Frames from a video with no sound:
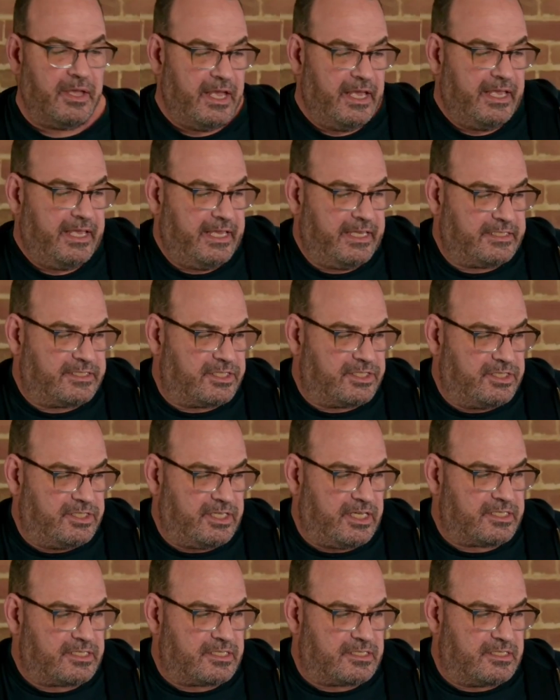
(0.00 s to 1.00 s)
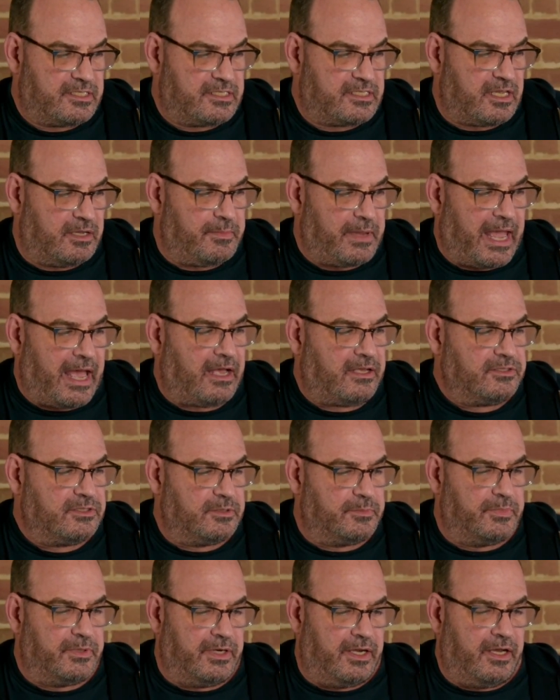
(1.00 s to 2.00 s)
It's just some
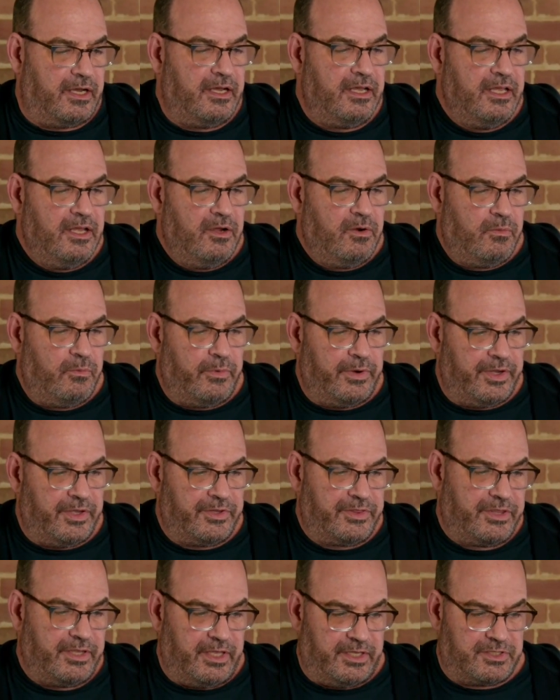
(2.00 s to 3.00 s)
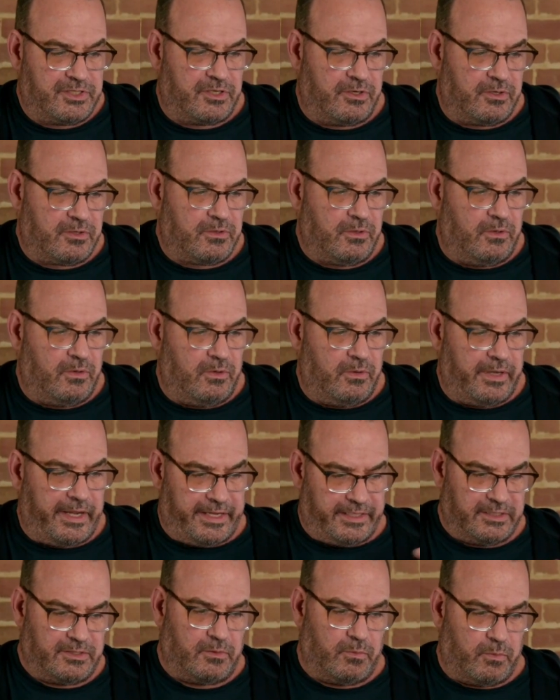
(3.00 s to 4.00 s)
algebra with a circle
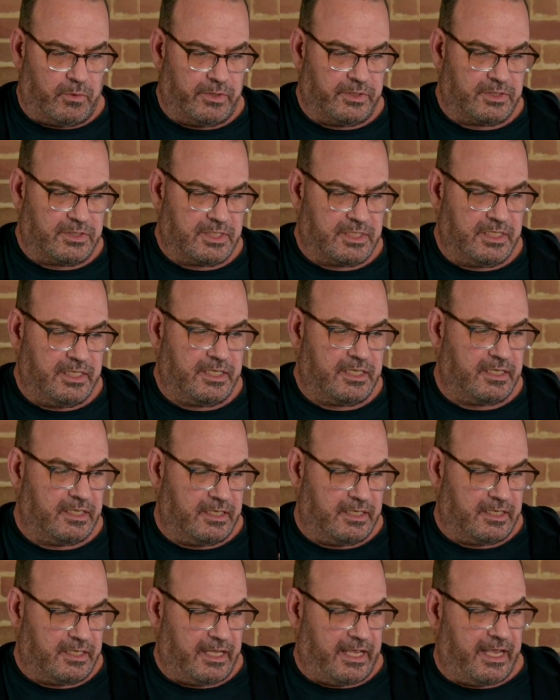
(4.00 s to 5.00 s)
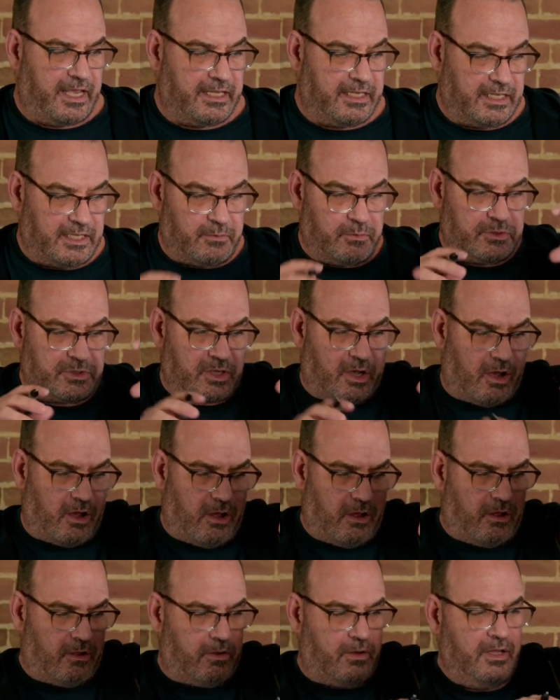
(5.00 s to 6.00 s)
and the word secant, and it was
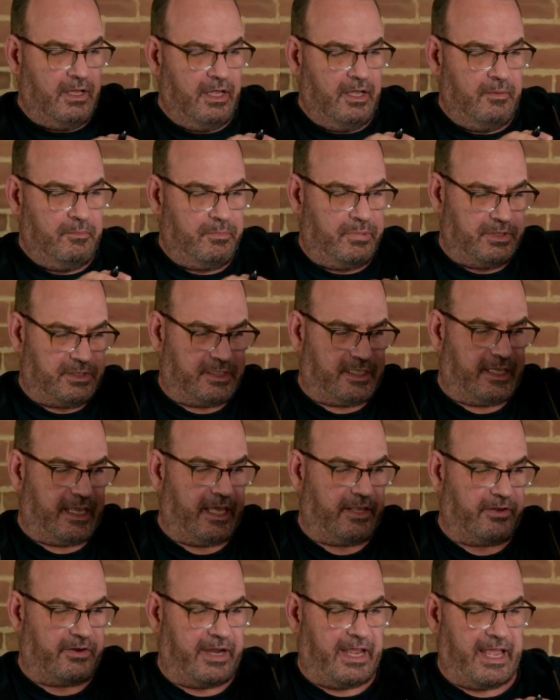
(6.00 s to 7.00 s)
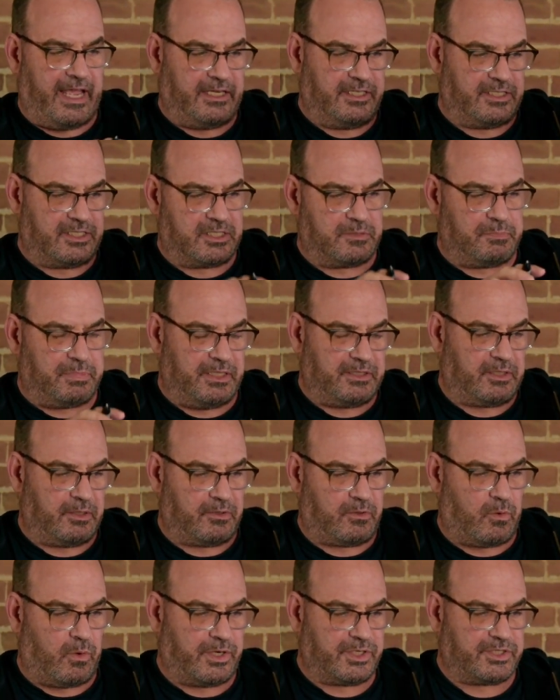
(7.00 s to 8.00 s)
all put together. I had to split the
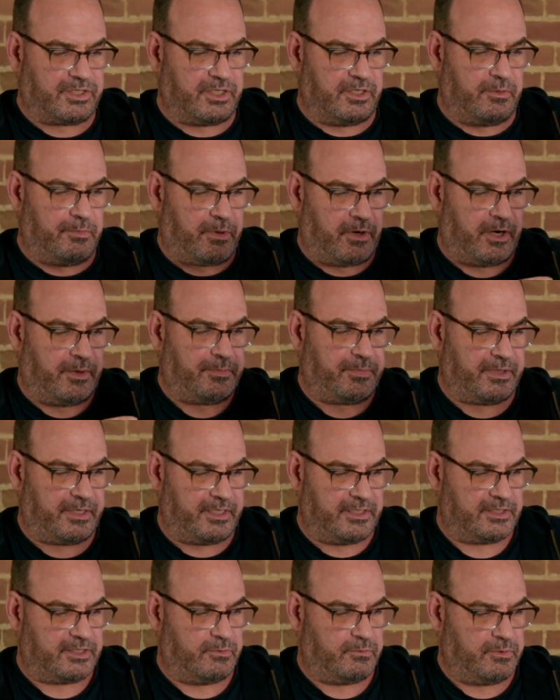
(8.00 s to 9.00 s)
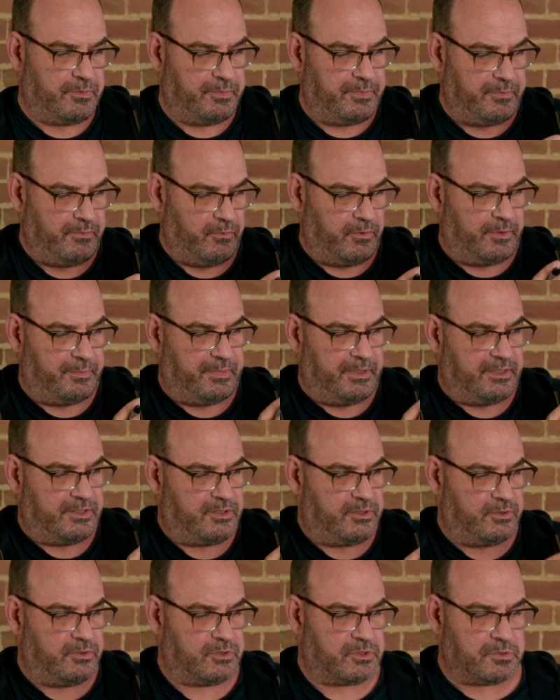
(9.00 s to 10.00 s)
question apart because it would have been
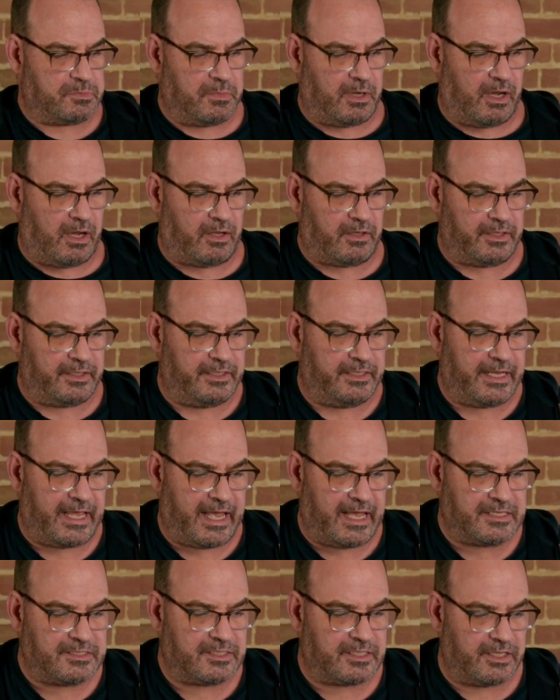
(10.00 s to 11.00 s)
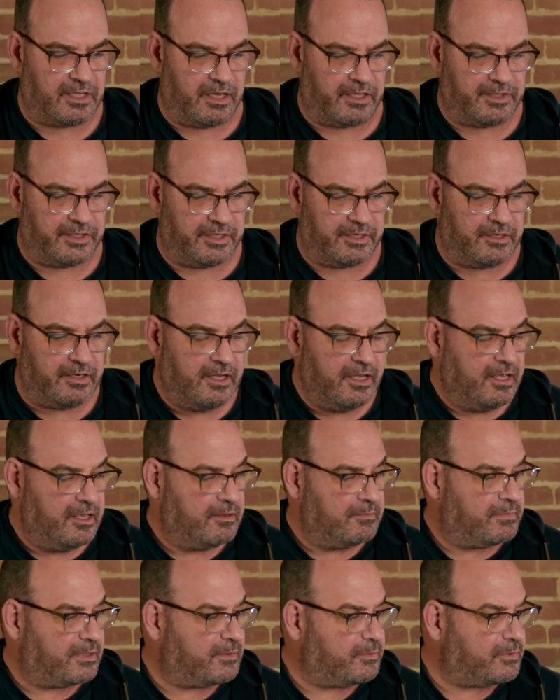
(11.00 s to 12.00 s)
too small and nasty on there.
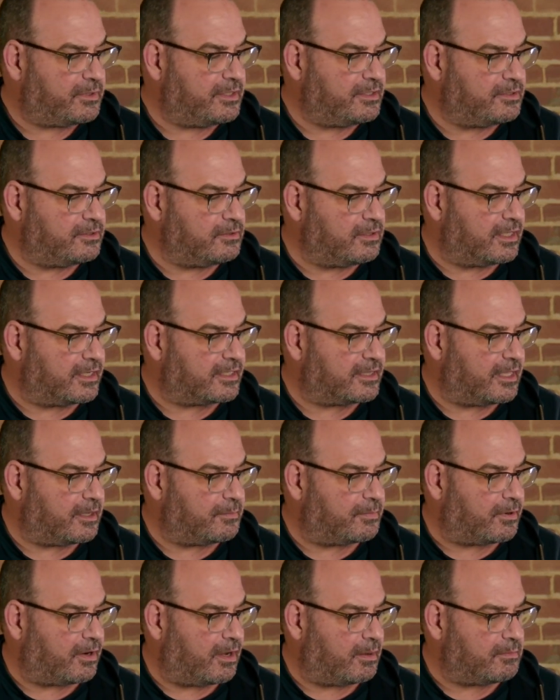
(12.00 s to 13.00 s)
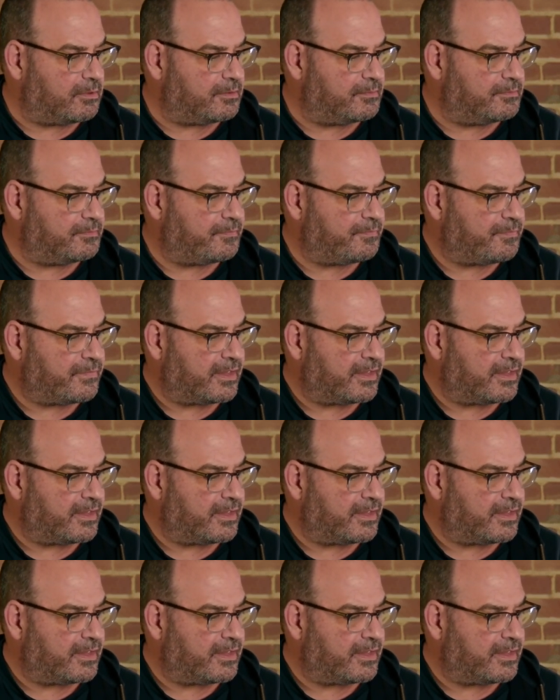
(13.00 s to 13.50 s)
But I really do like that problem.